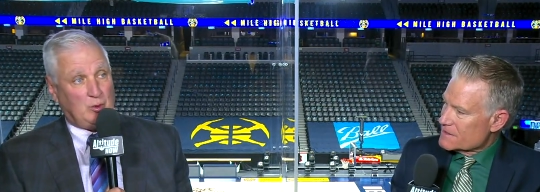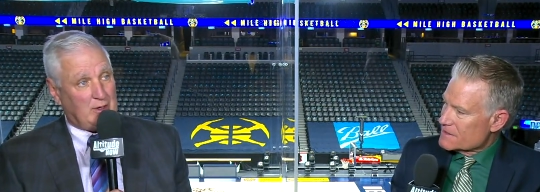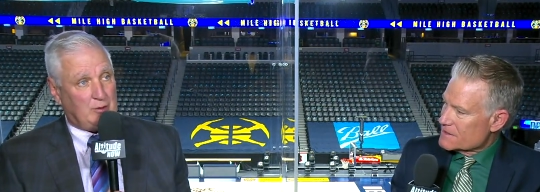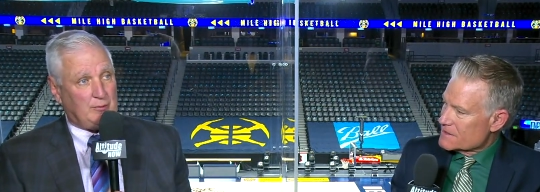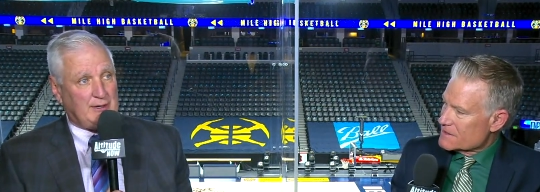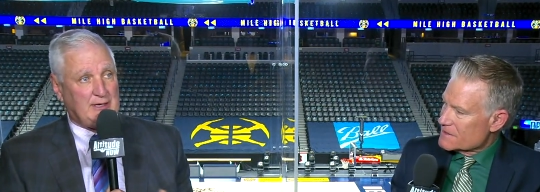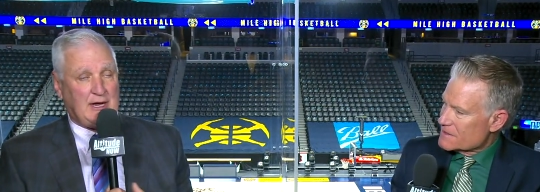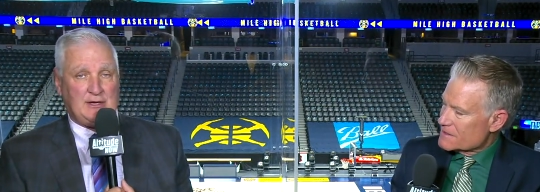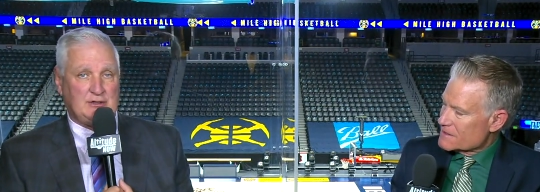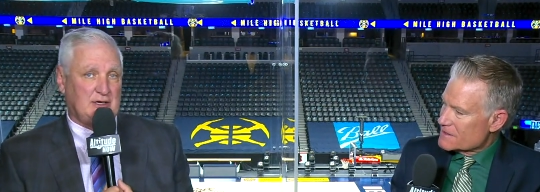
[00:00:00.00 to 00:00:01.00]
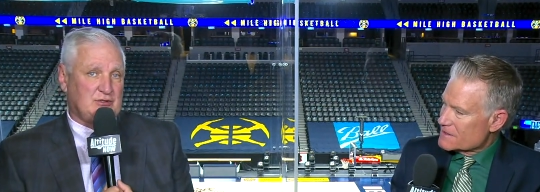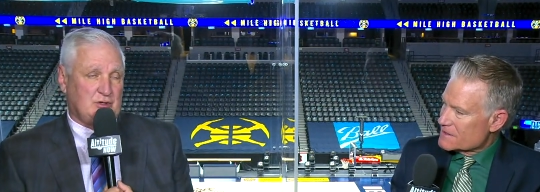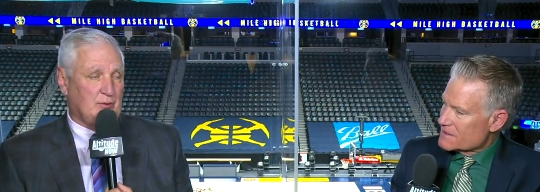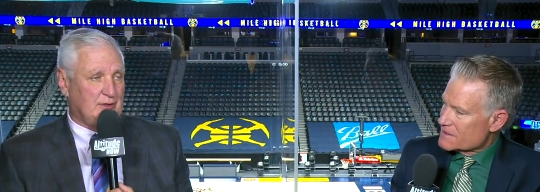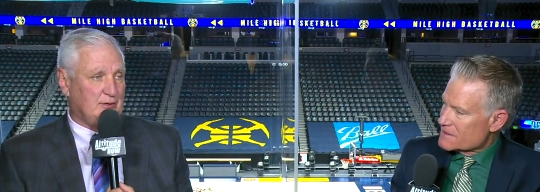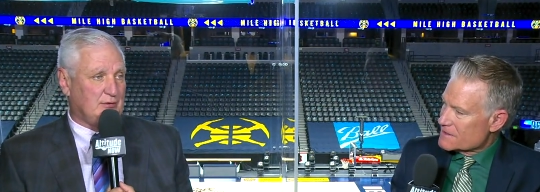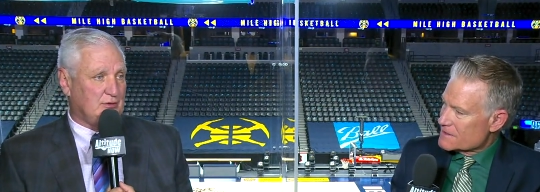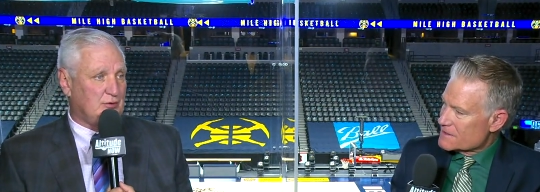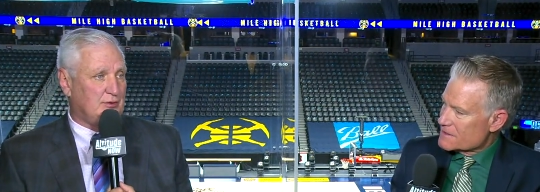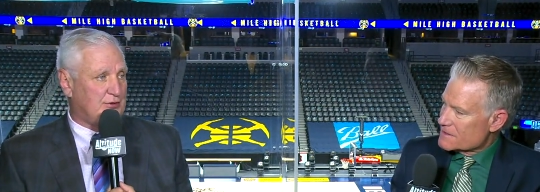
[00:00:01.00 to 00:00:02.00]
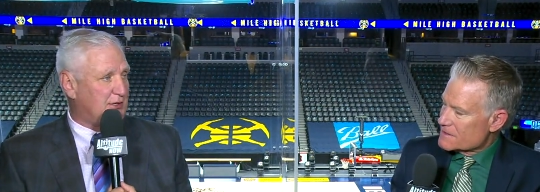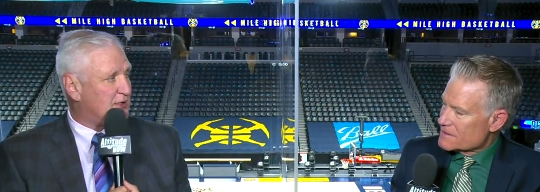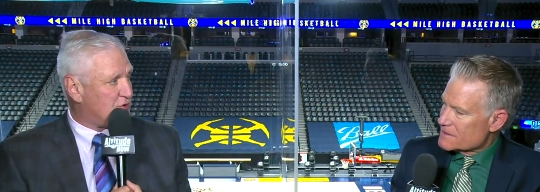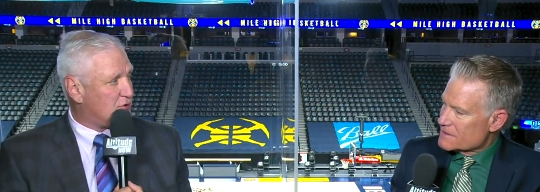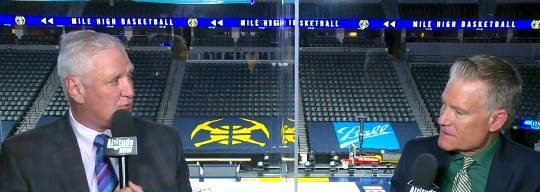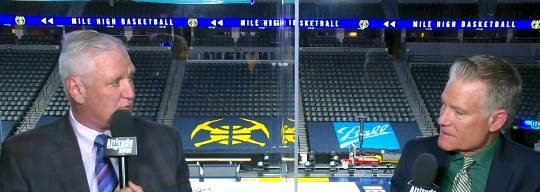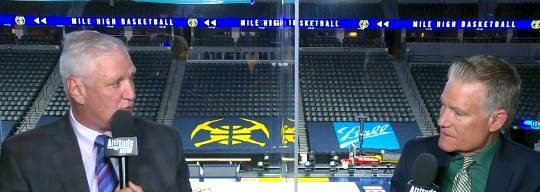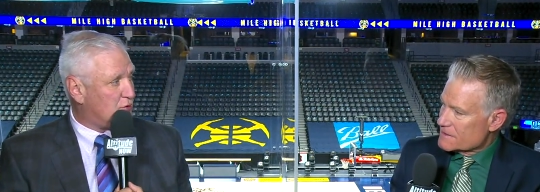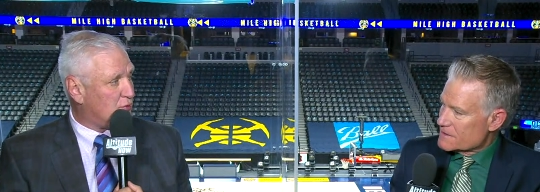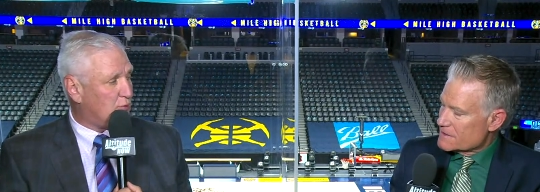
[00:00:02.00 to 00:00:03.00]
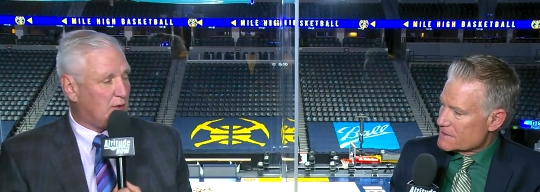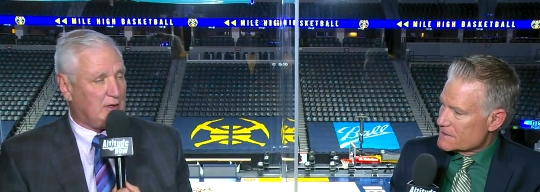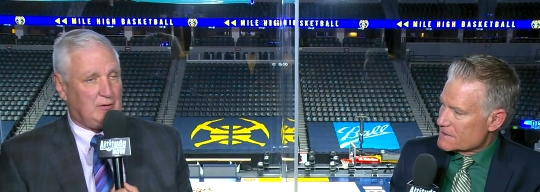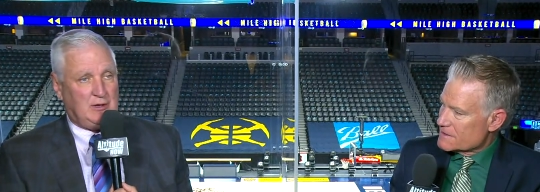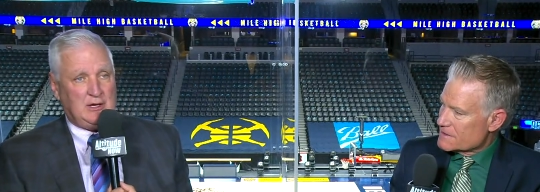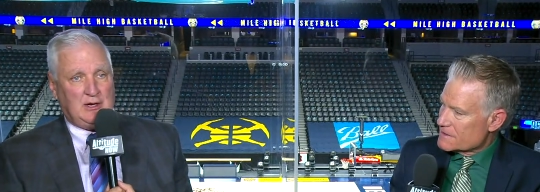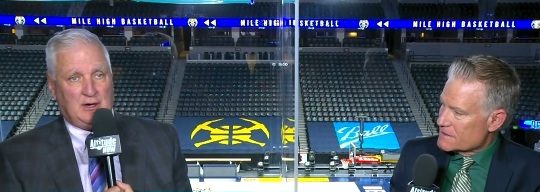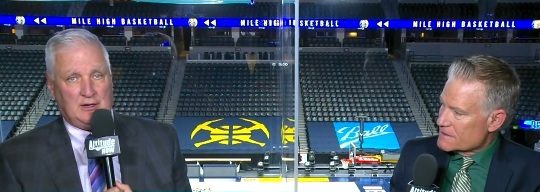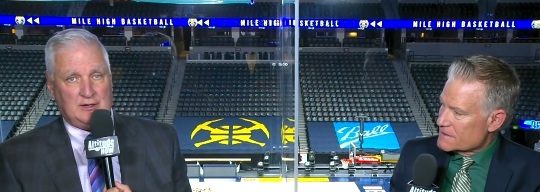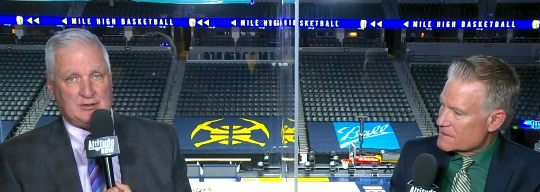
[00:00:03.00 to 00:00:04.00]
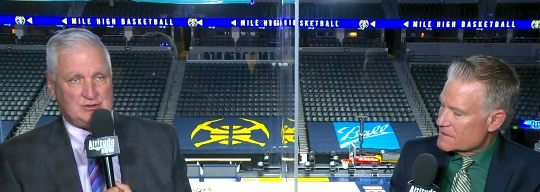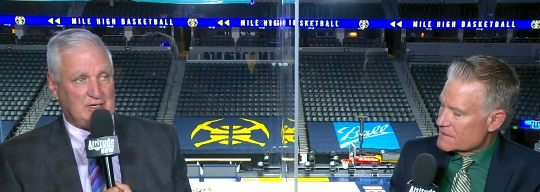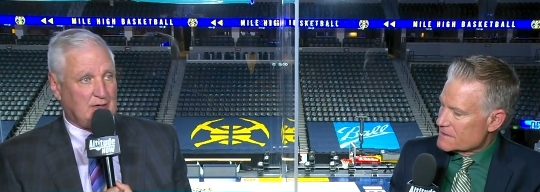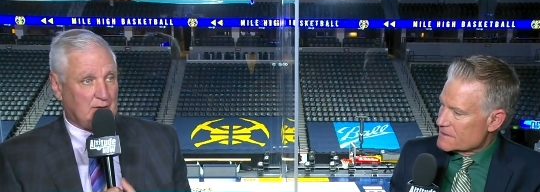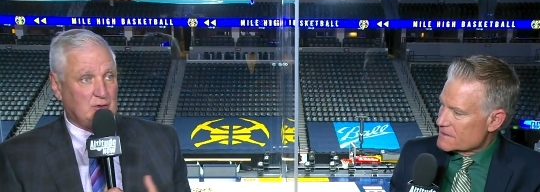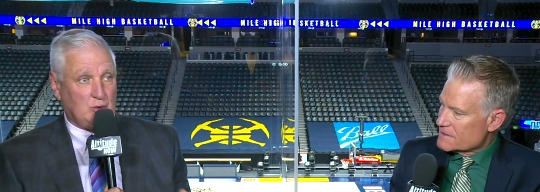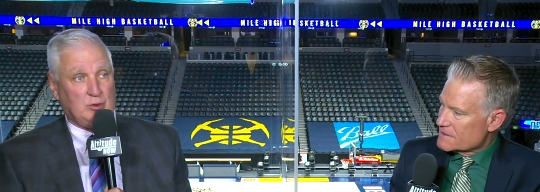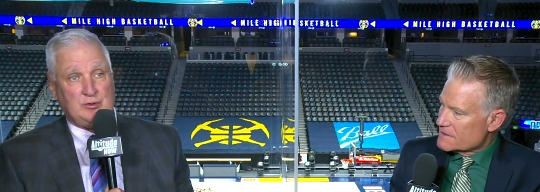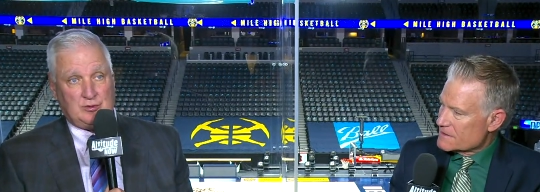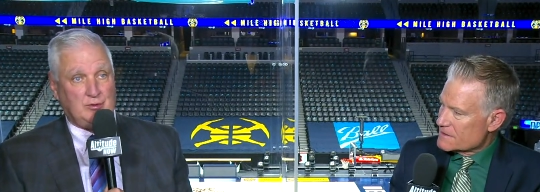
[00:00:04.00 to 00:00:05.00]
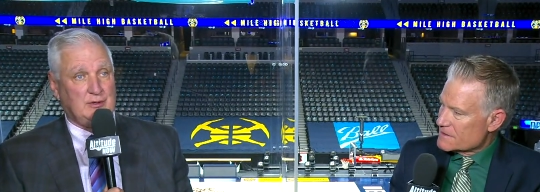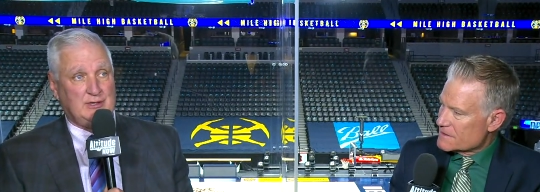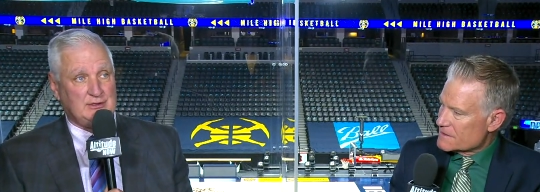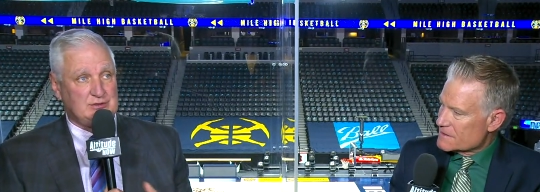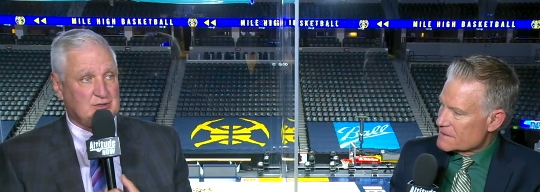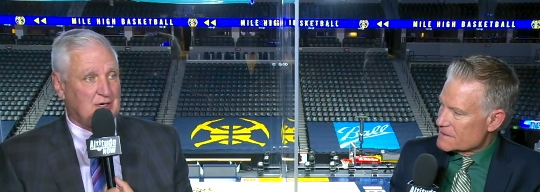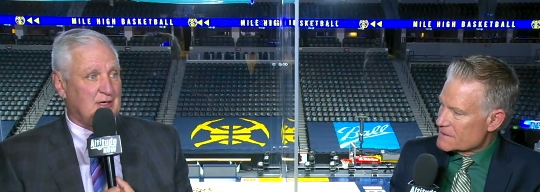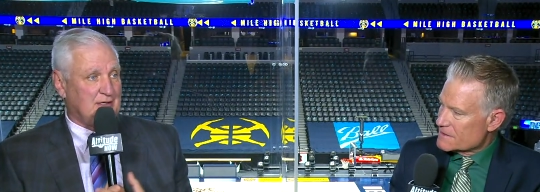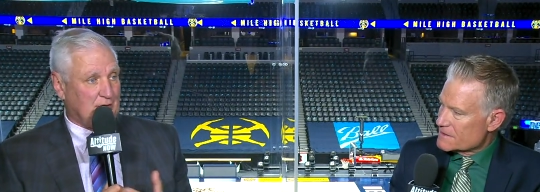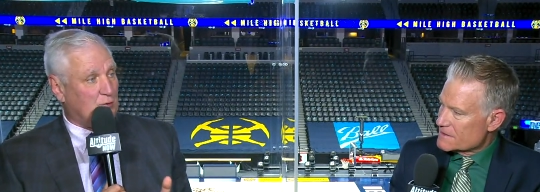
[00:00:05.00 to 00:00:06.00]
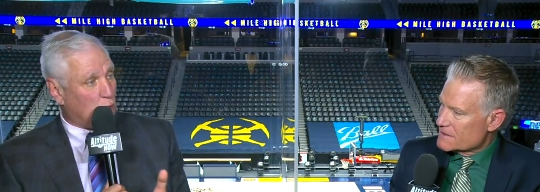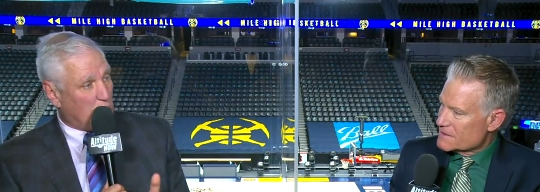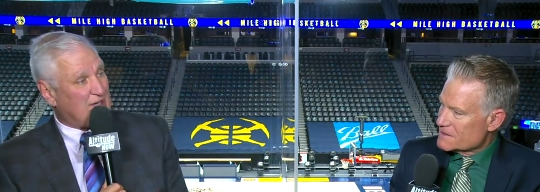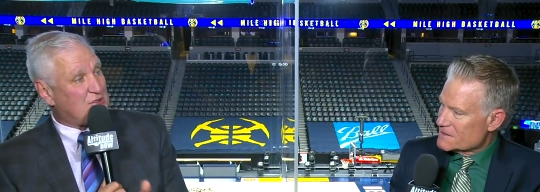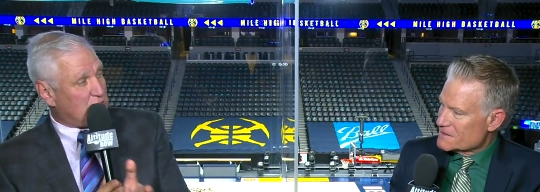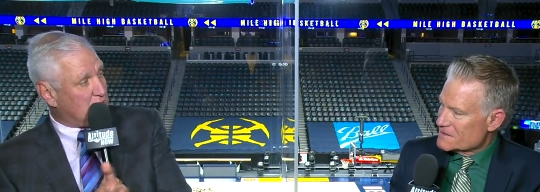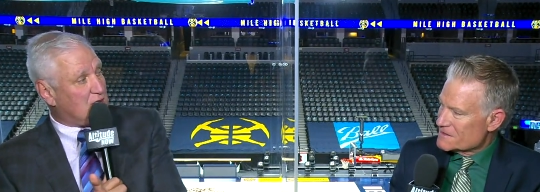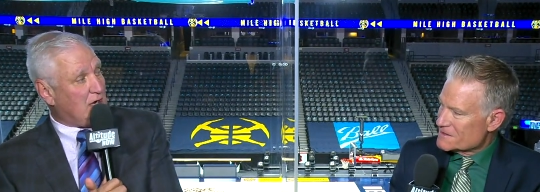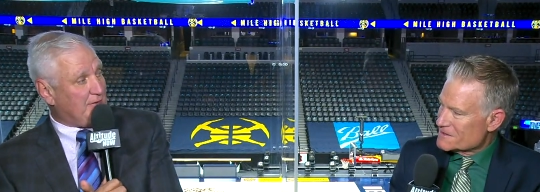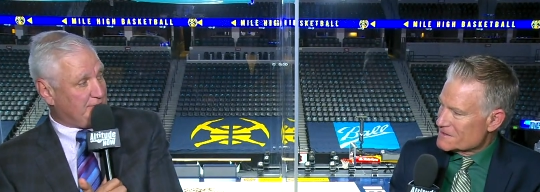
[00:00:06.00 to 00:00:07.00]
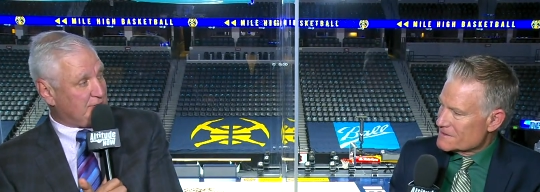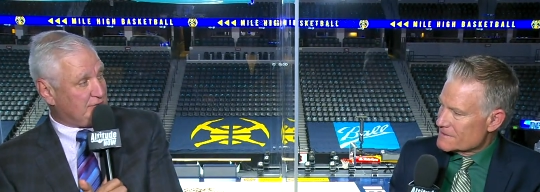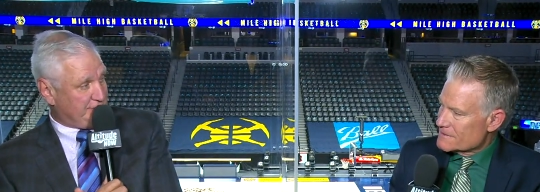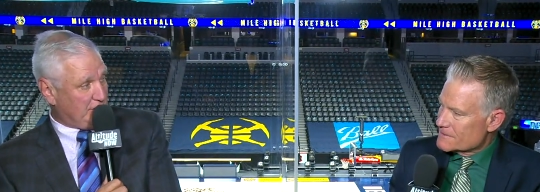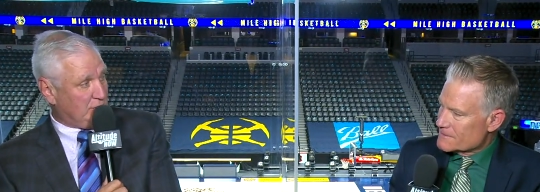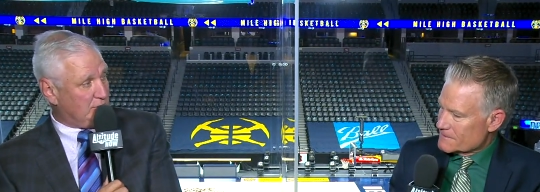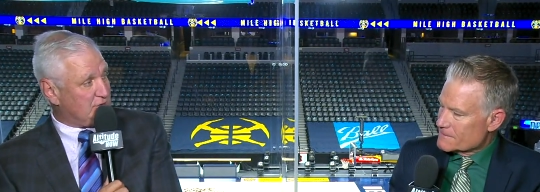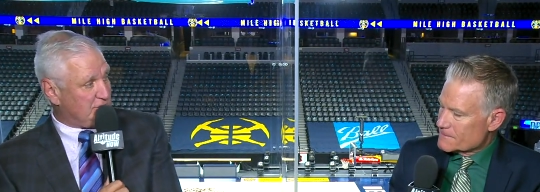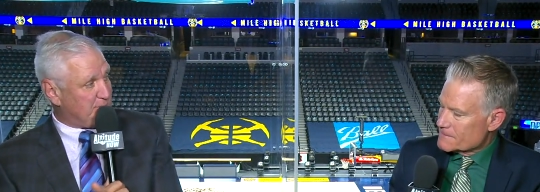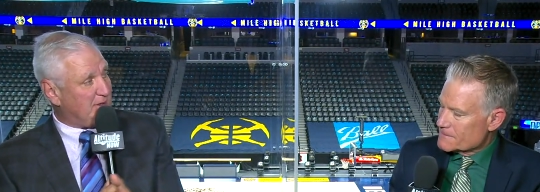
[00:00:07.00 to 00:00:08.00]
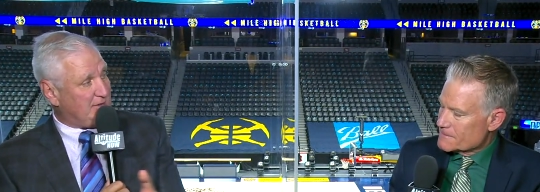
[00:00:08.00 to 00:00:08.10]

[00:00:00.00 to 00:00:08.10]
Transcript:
Speaker 1: well right now. You guys go in there and do the things you do well. Uh, let's see Aaron Gordon go against, you know, Western Conference foes. He's been